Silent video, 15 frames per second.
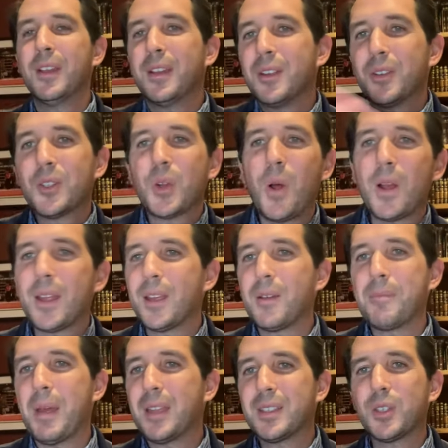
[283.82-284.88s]
You're talking
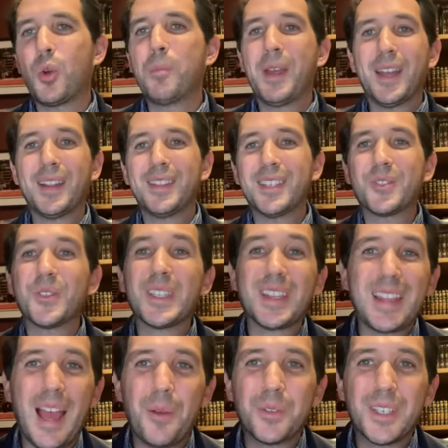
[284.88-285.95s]
about so many. And this was
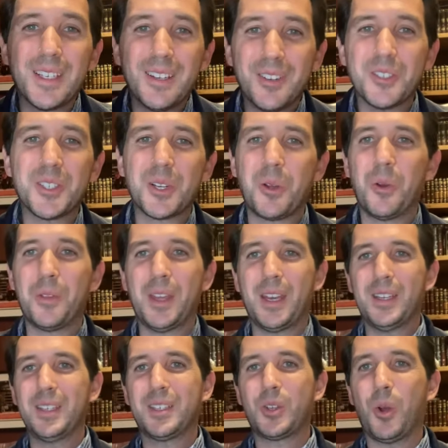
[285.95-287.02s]
1,000 years ago that
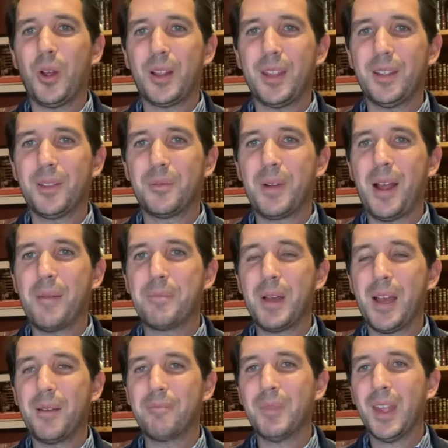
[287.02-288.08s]
he's talking, the
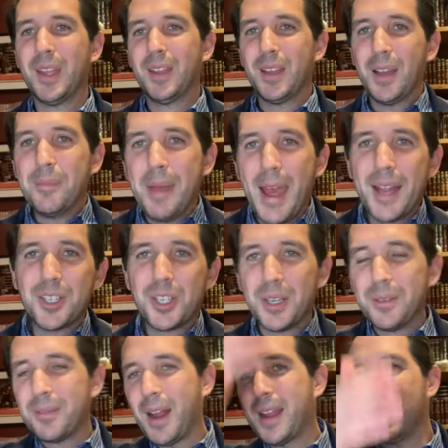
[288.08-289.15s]
Rambam.
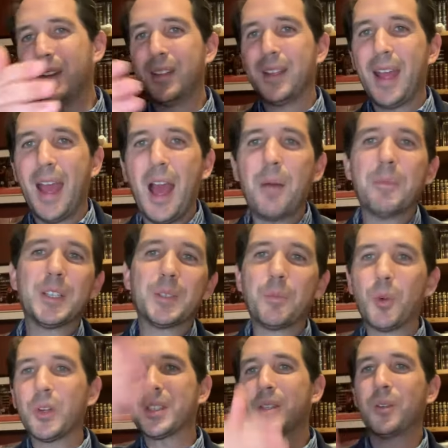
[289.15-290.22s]
Imagine, right, how much
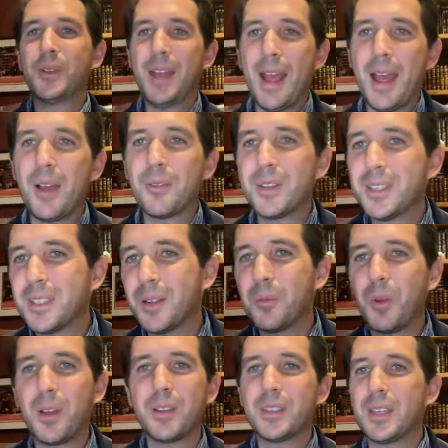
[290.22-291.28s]
more so now. And he's saying,
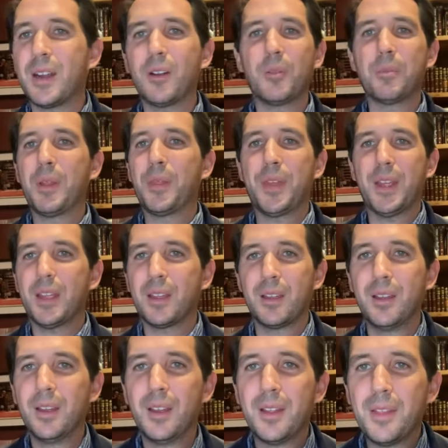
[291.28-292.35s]
what a terrible thing
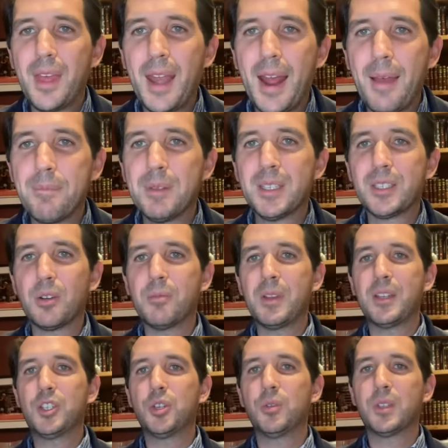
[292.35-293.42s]
that happened. So many
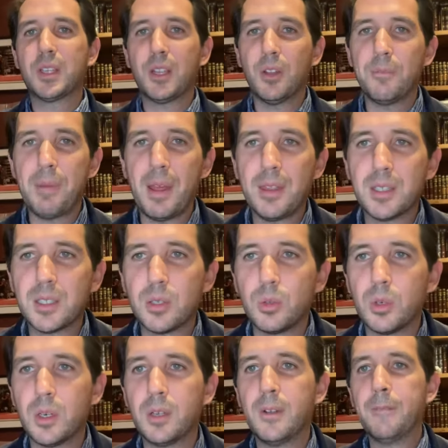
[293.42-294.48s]
Jews killed by the
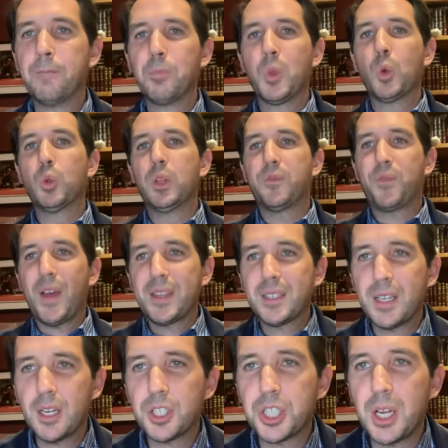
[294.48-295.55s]
sword.
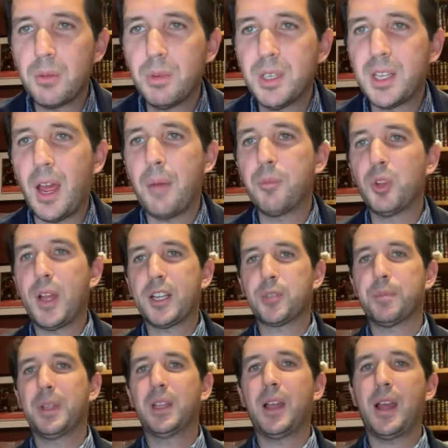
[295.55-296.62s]
Ulefazer she'ritam
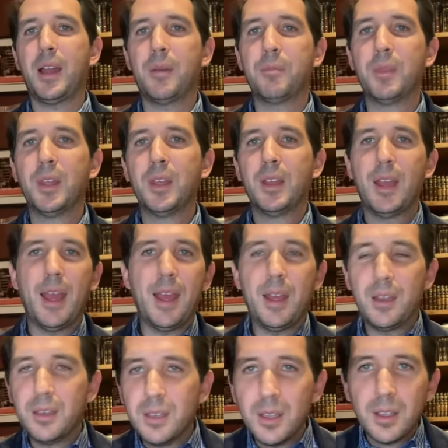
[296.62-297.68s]
ulashpilam.
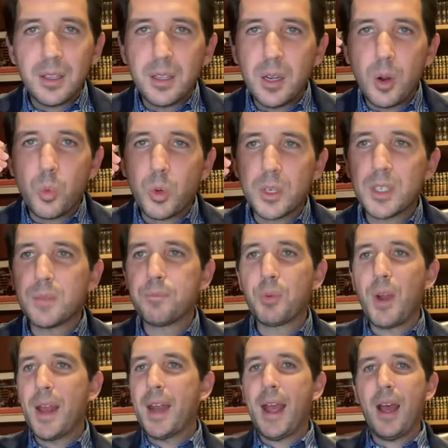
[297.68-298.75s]
And, you know, we're
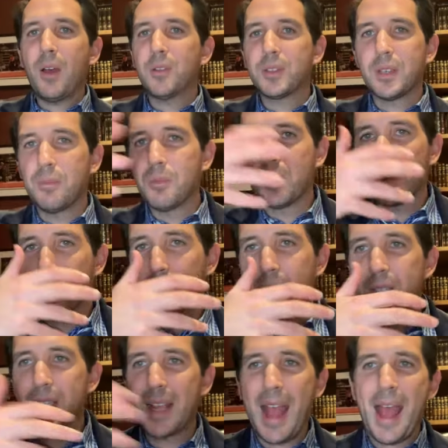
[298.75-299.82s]
spread out and we're
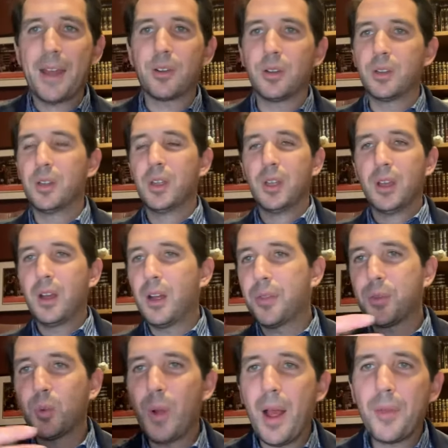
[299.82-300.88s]
scattered
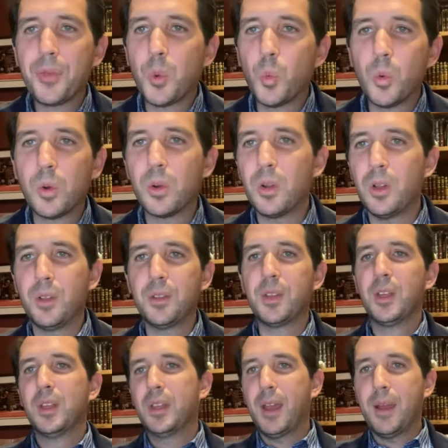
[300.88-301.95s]
throughout the world.
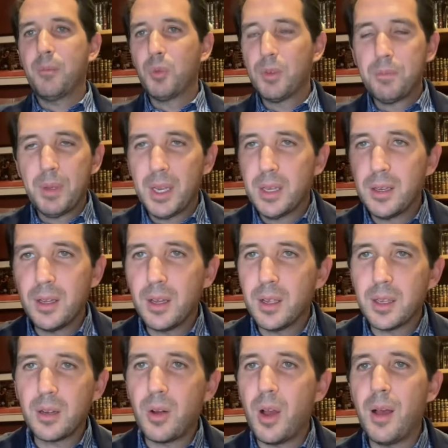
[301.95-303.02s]
And we've been,
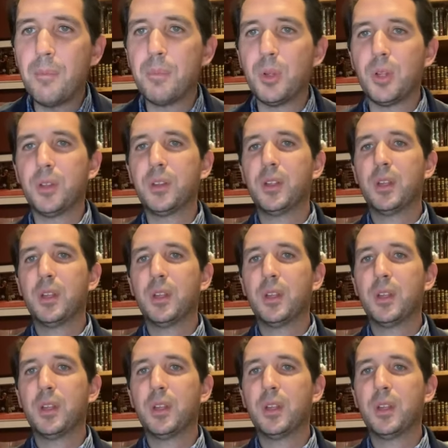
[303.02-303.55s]
you know, humbled.